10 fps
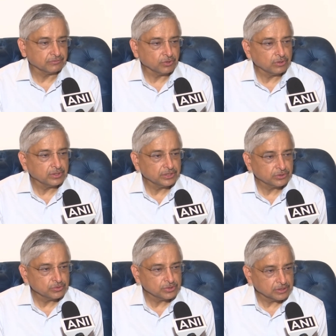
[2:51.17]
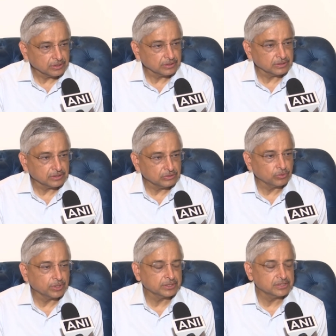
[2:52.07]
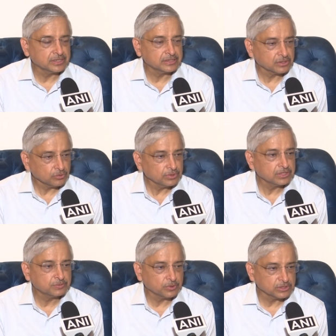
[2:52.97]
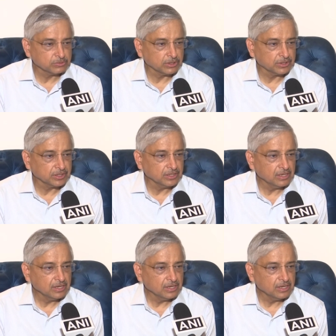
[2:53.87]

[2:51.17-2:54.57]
We all need to look at this as our own responsibility